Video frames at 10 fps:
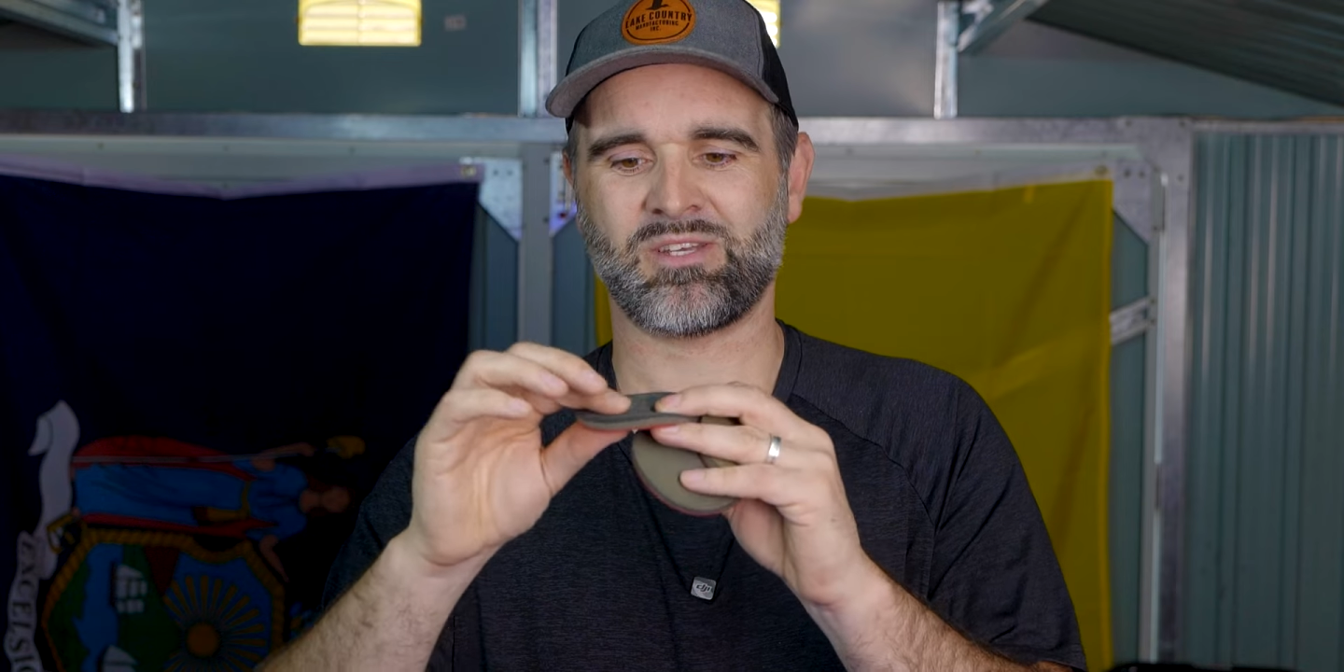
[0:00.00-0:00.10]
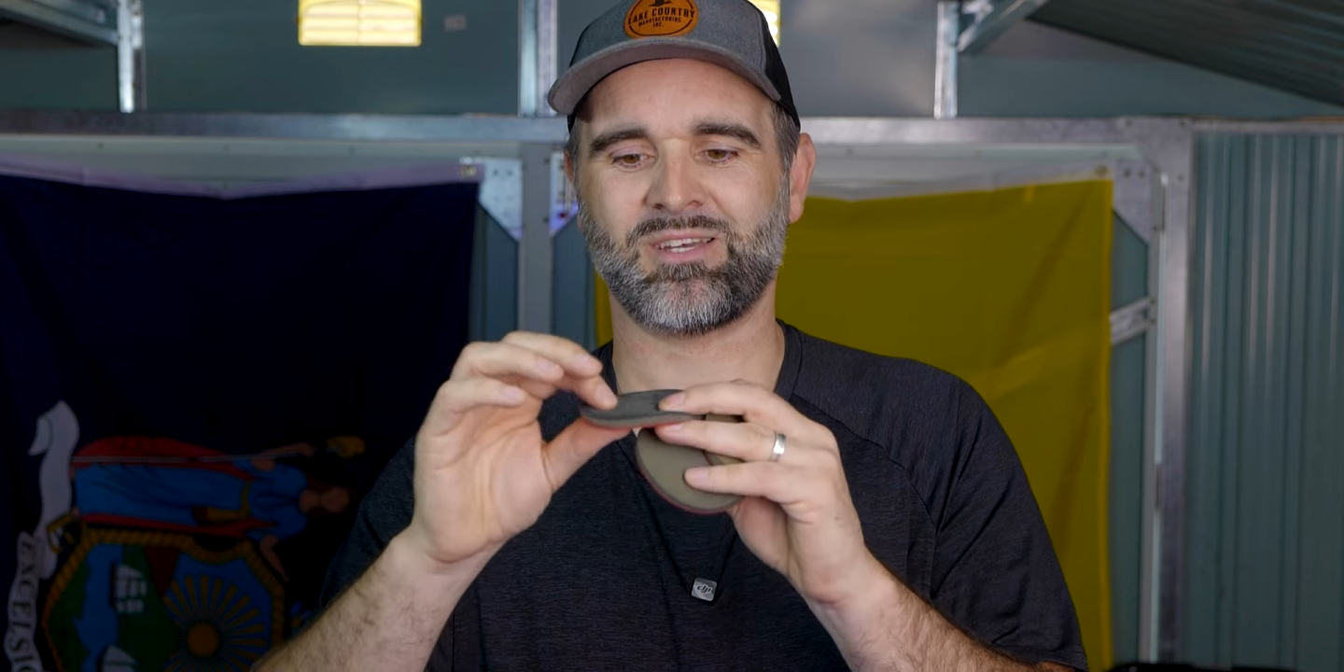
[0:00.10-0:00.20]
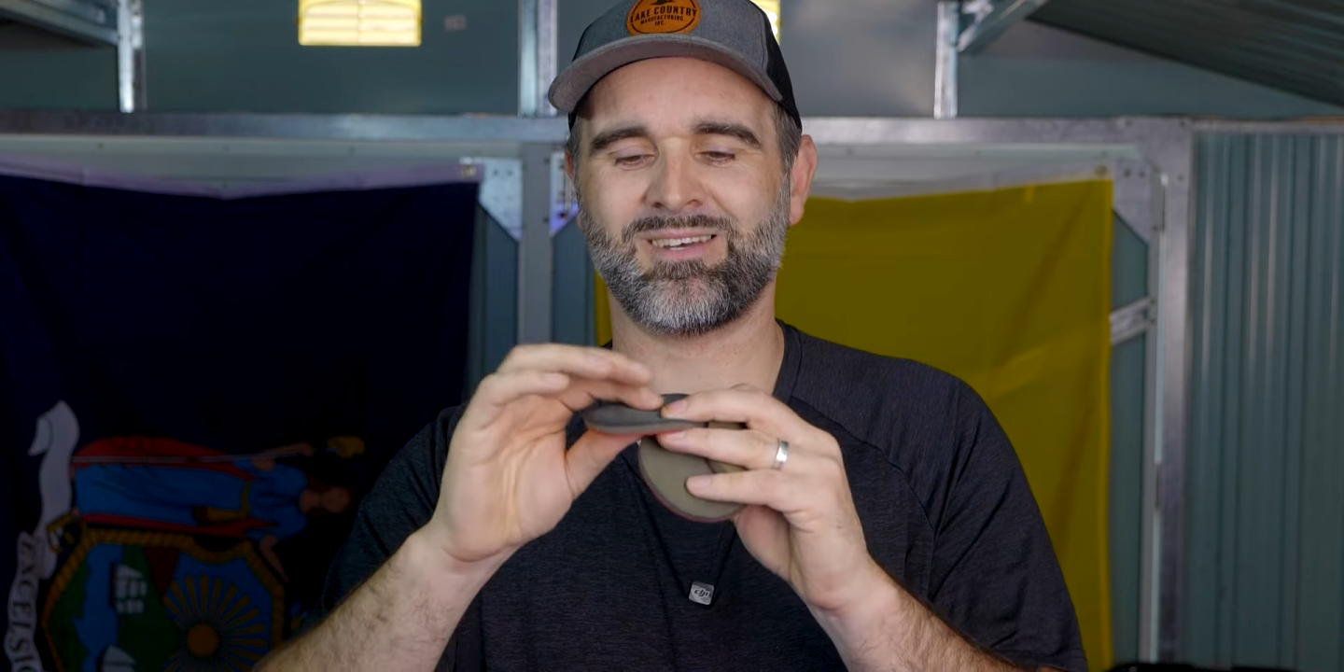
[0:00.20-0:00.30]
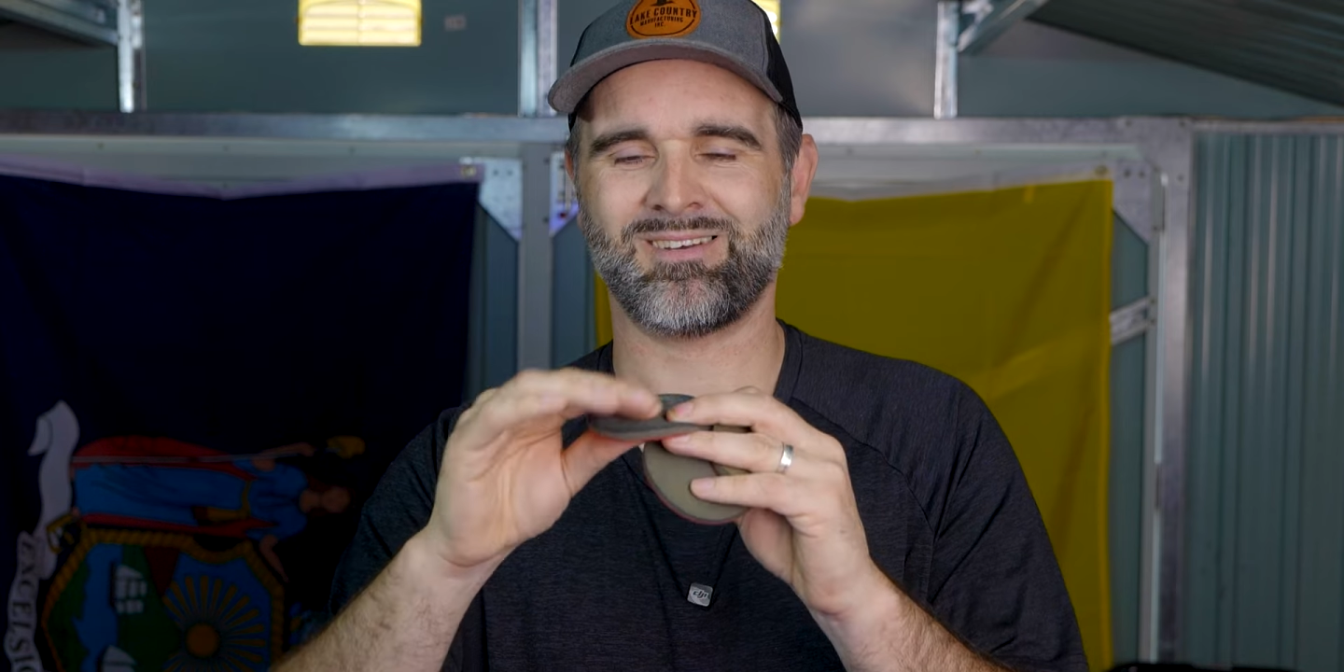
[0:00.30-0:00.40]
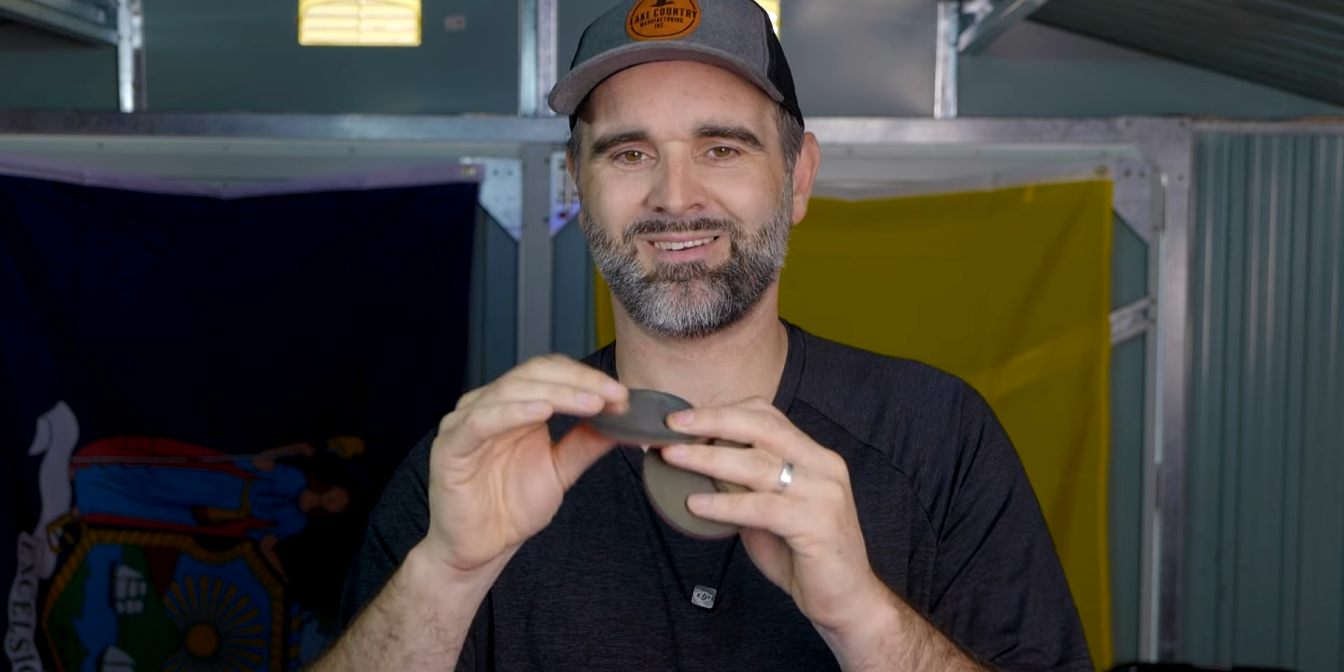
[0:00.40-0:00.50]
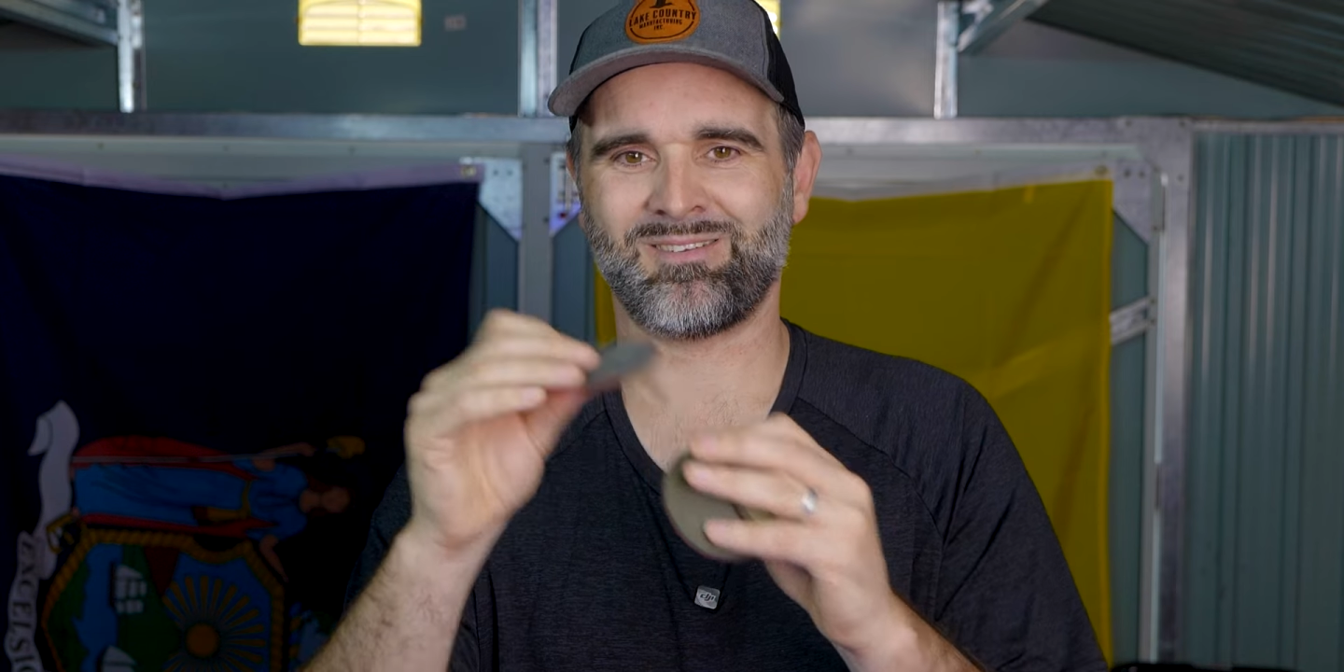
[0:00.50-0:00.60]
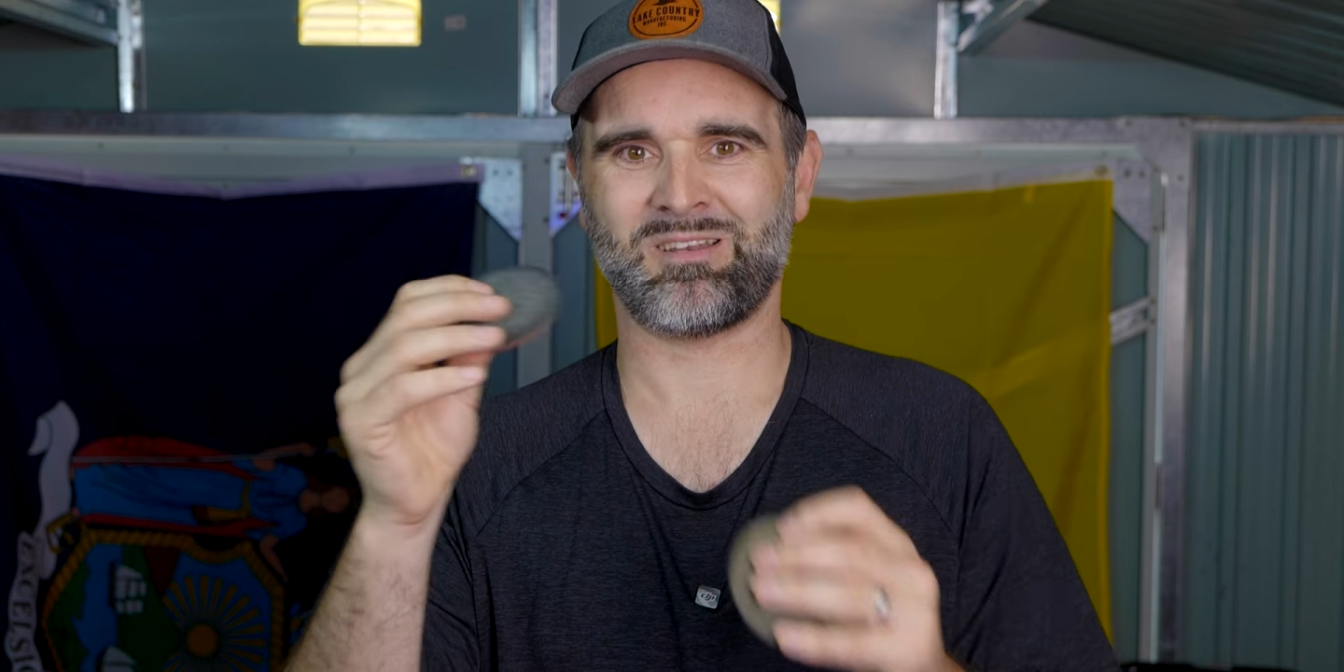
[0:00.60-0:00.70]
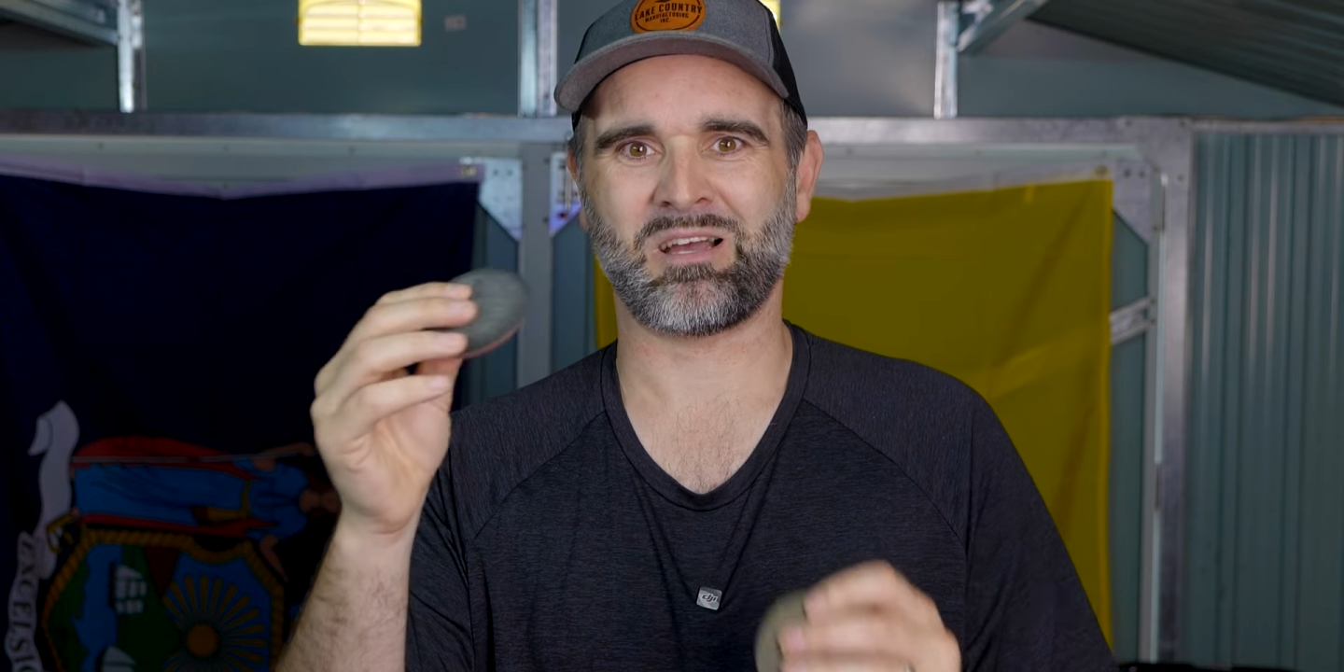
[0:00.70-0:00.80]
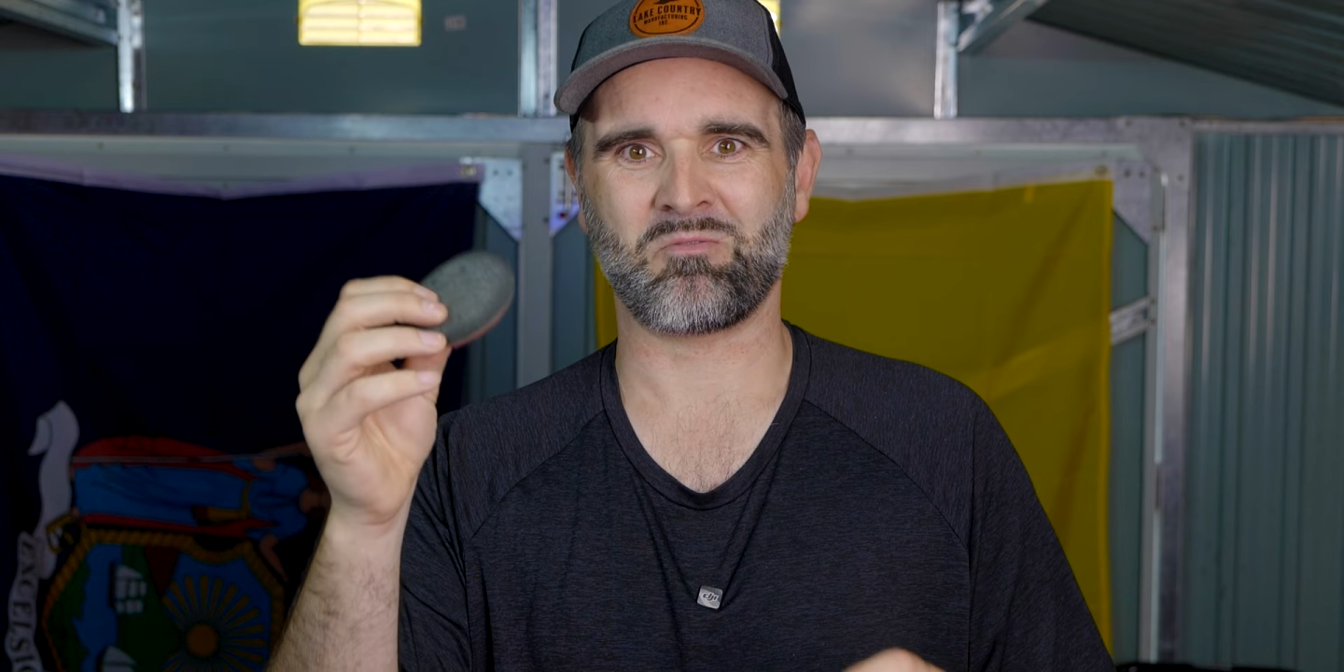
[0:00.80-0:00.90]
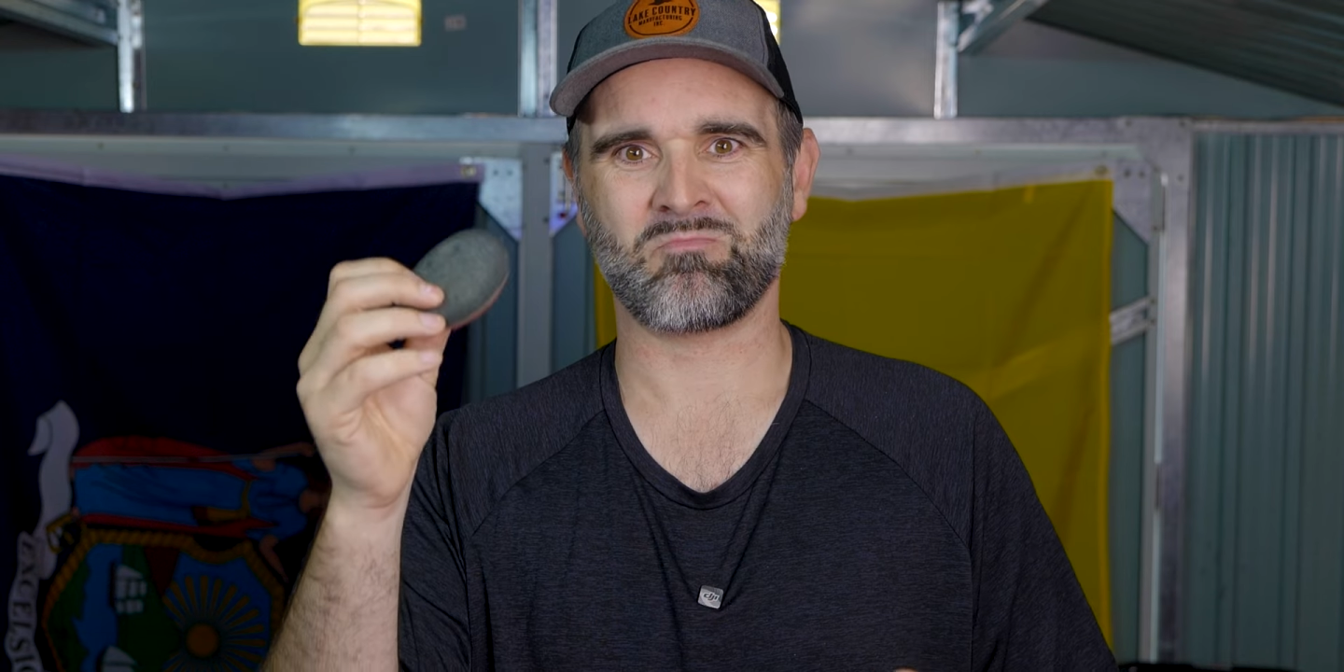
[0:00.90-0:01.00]
are
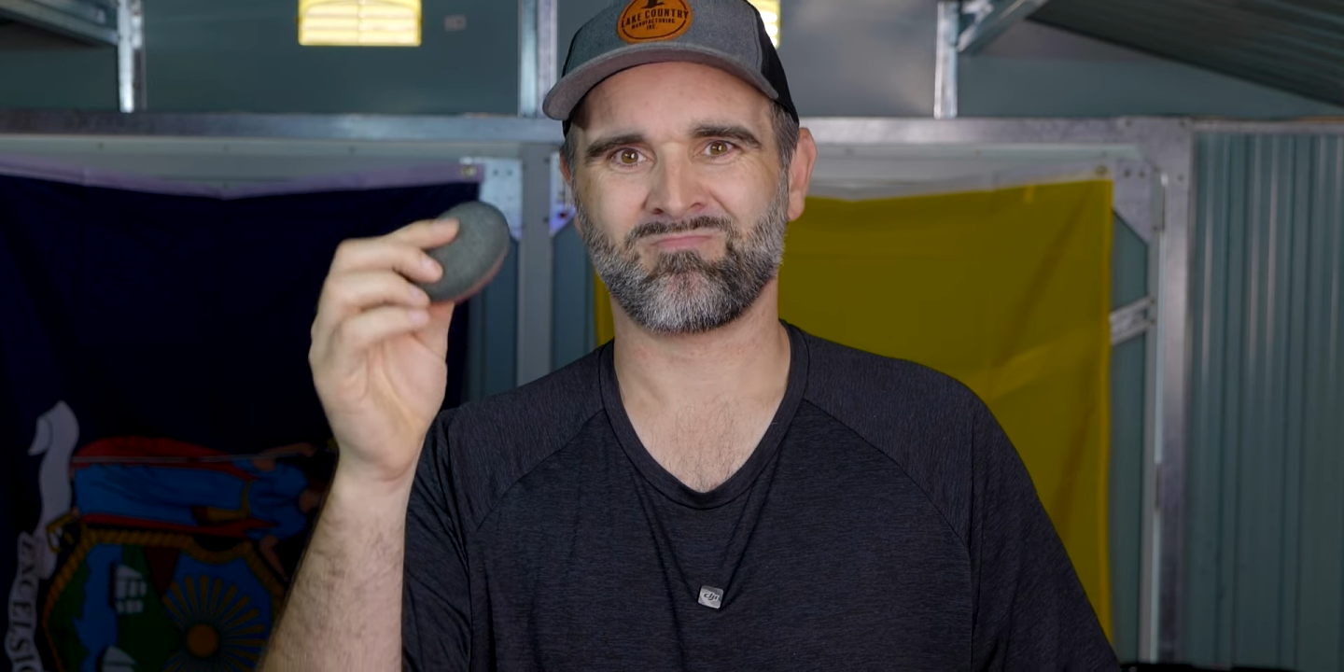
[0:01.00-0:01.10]
like